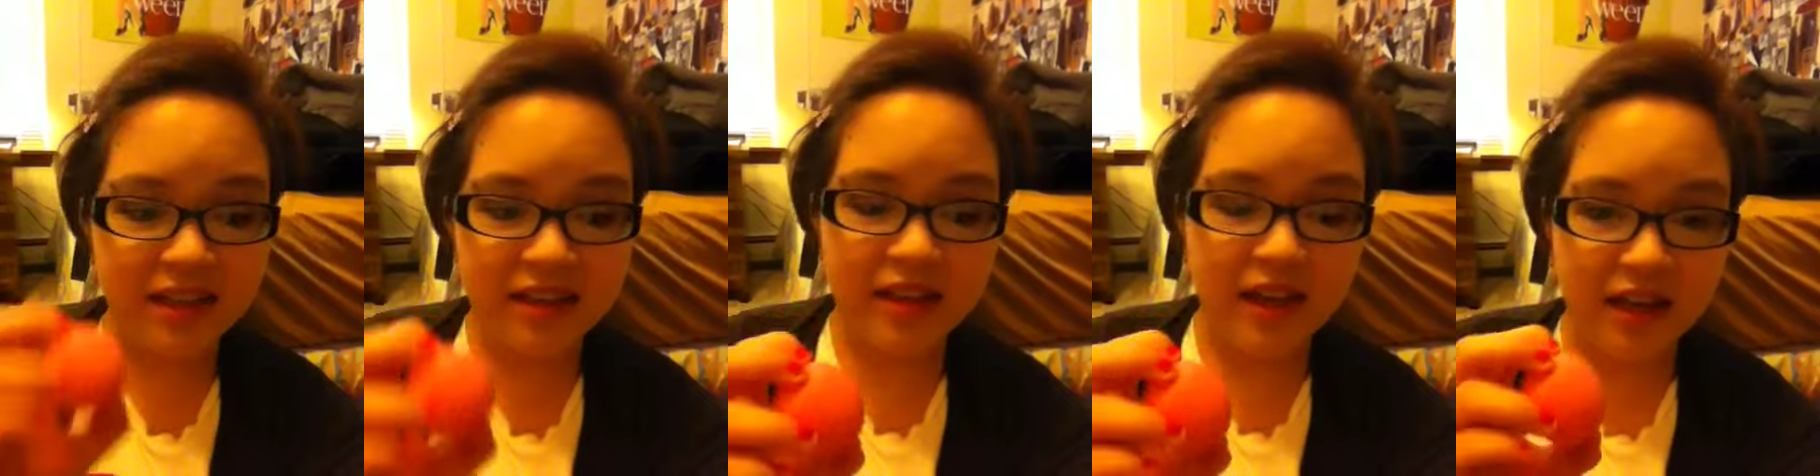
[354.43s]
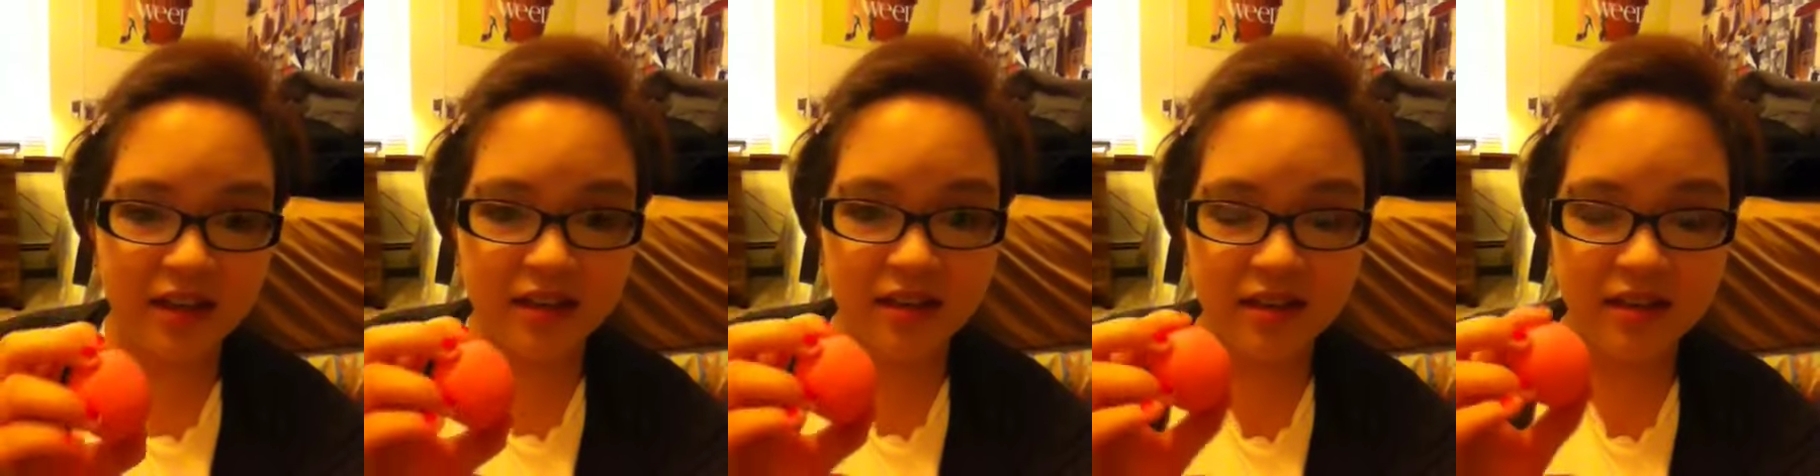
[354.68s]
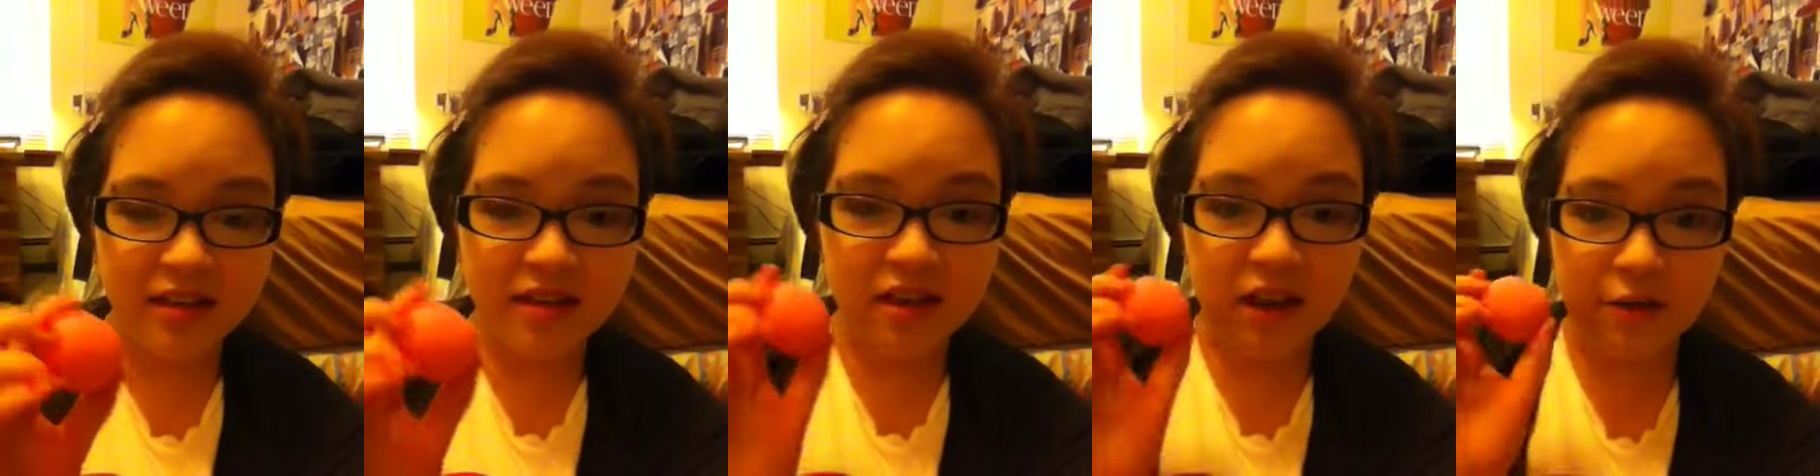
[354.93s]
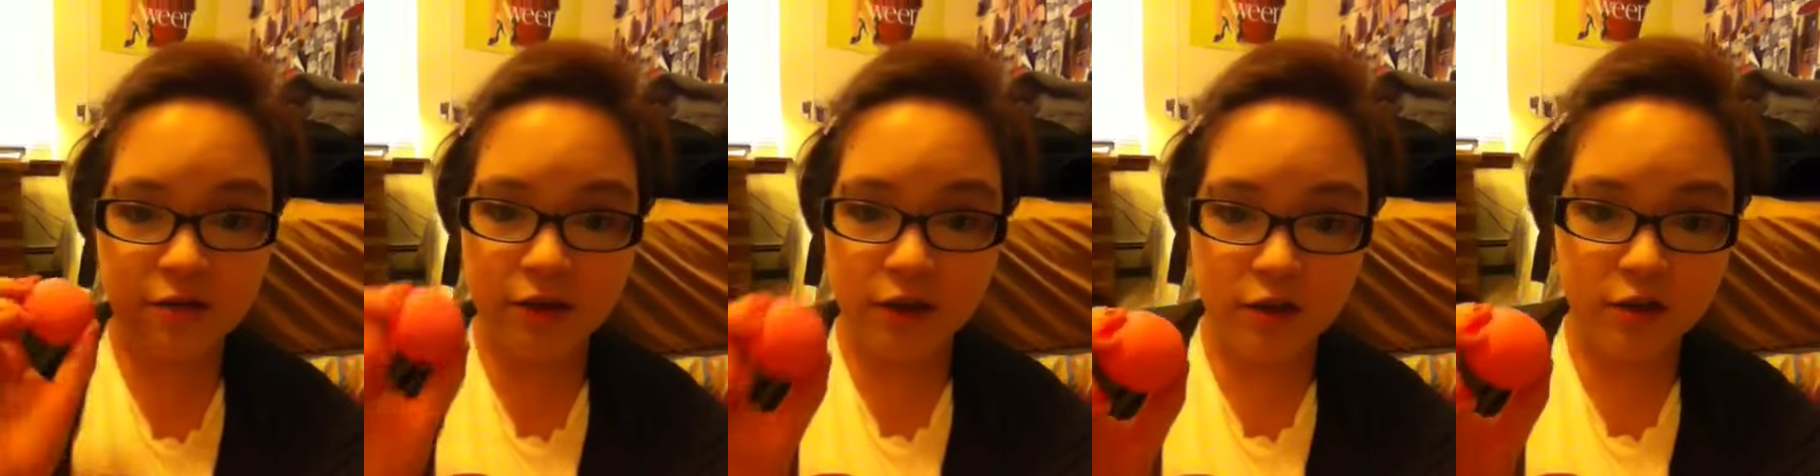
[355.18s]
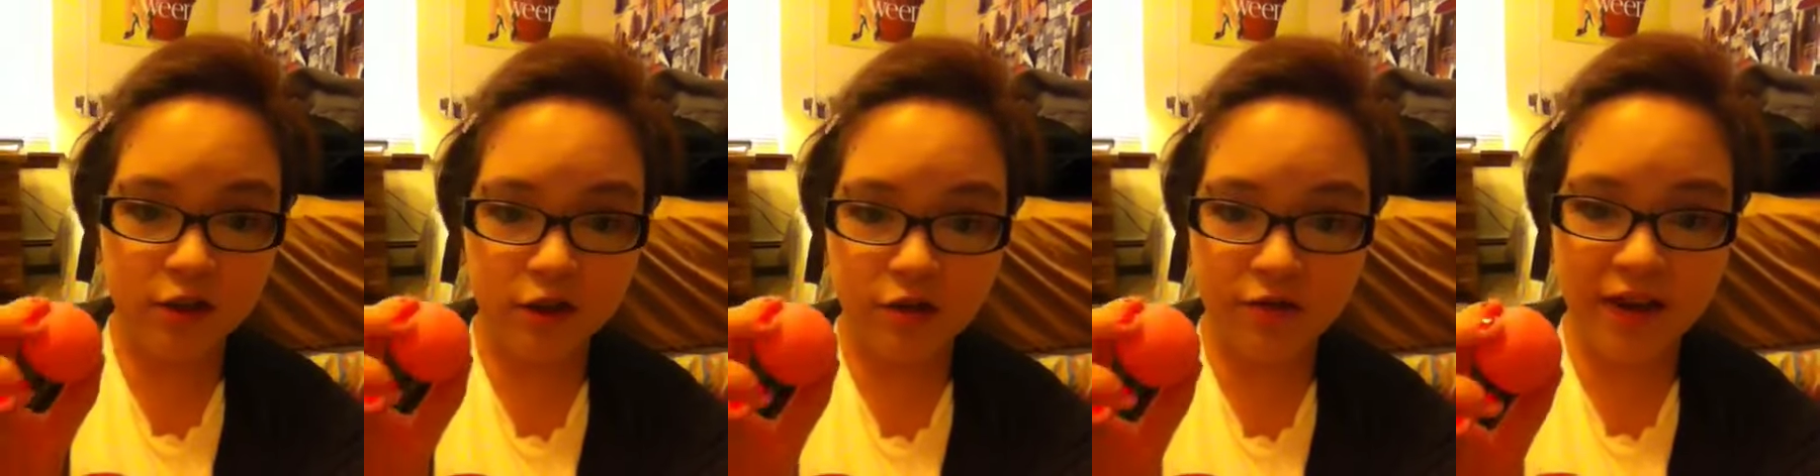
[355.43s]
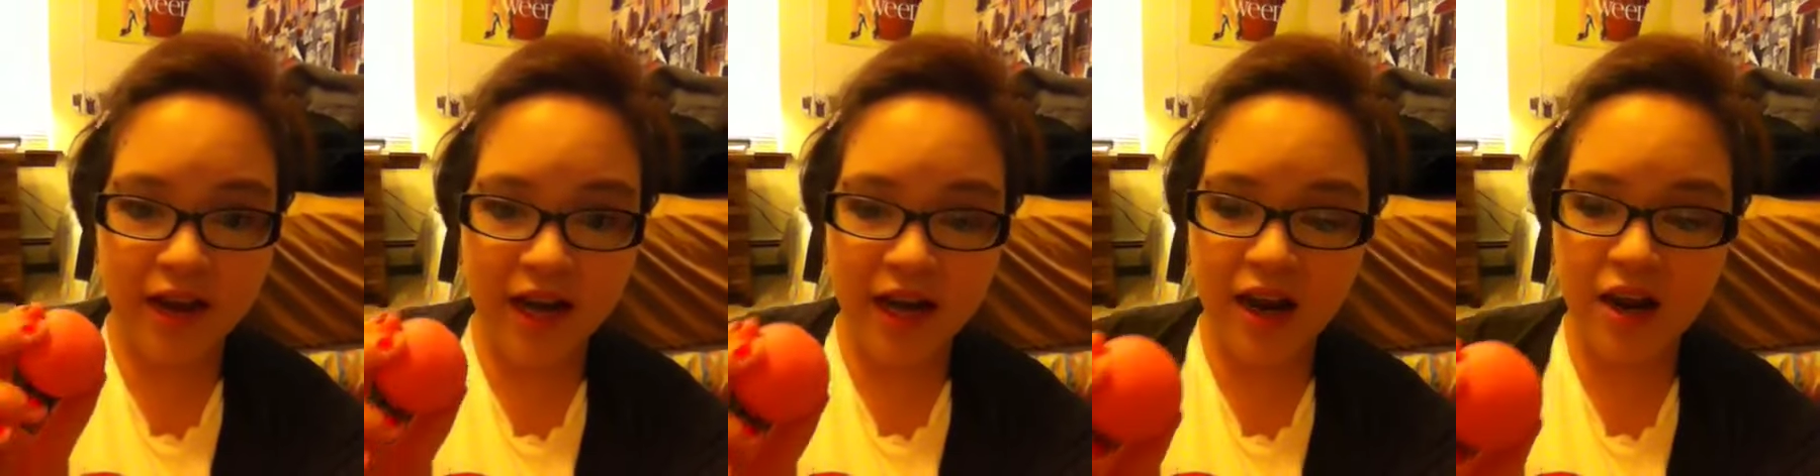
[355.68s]
and dozens of
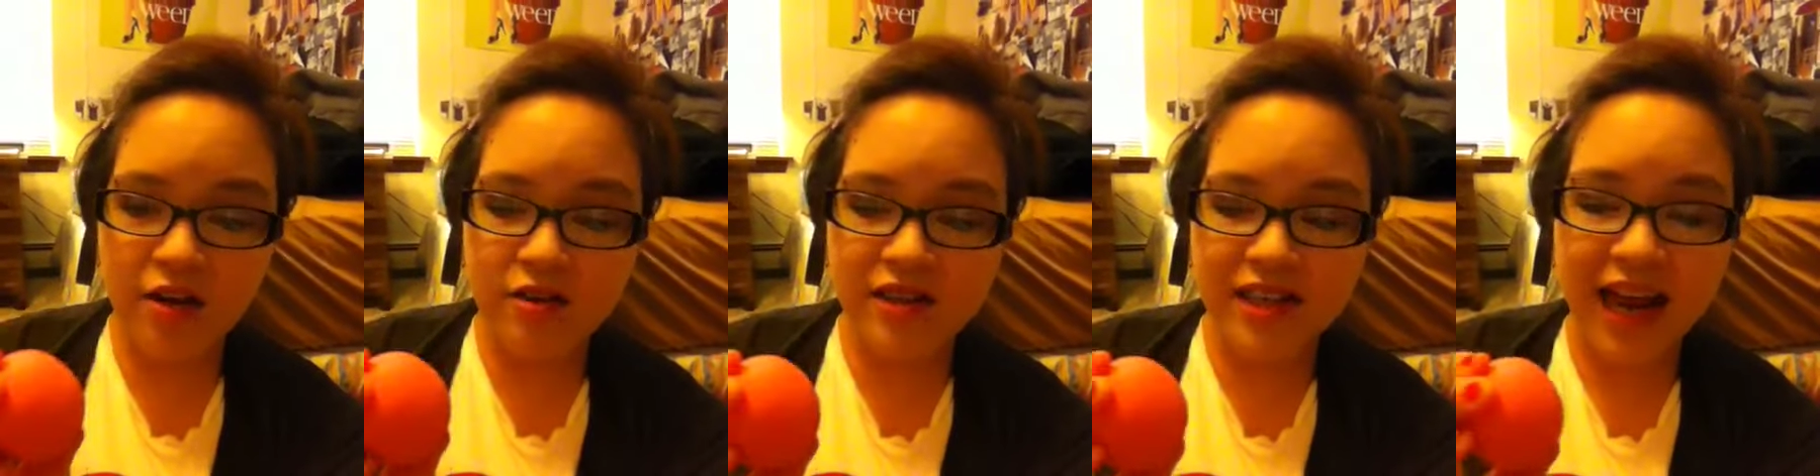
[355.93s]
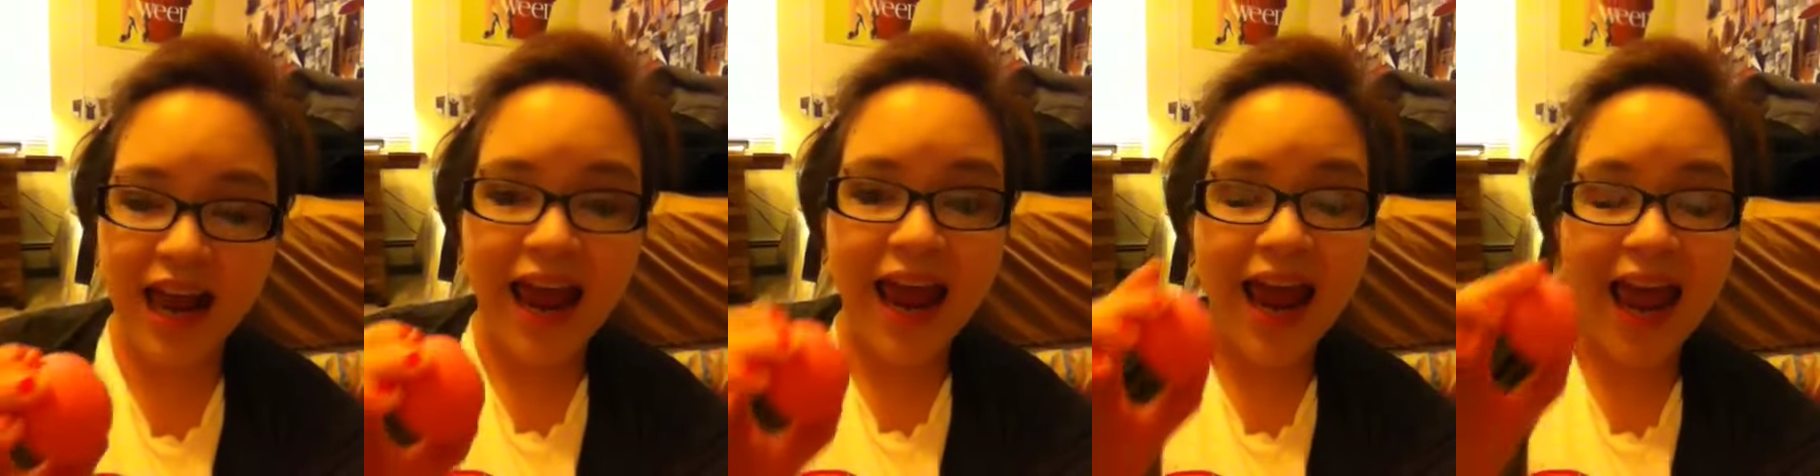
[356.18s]
YouTube videos,